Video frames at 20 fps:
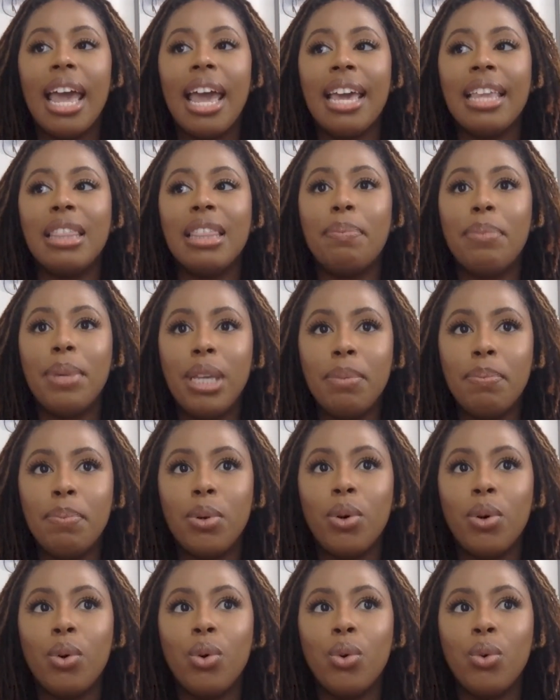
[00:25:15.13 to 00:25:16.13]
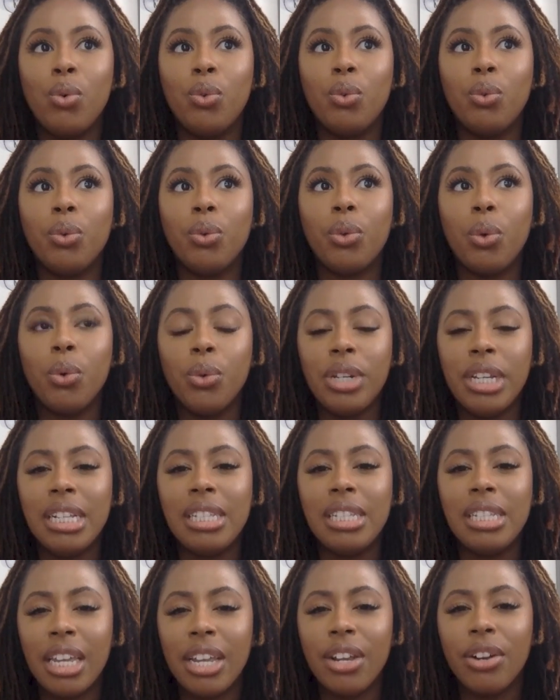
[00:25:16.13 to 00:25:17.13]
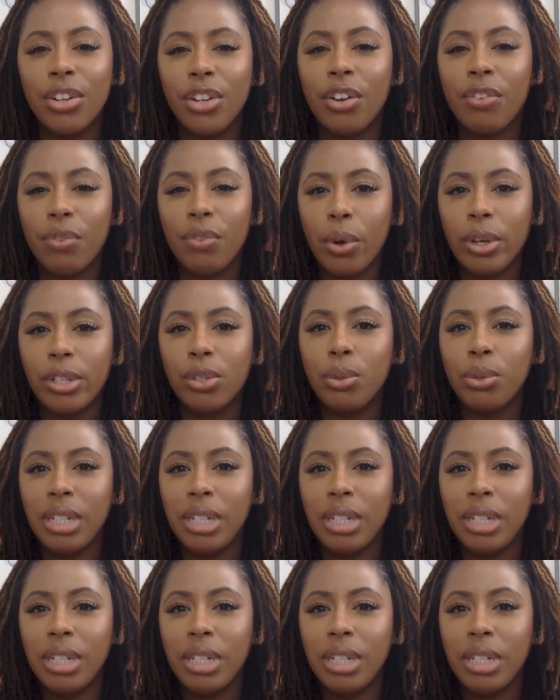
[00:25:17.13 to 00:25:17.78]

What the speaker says: And the people who need to hear your voice,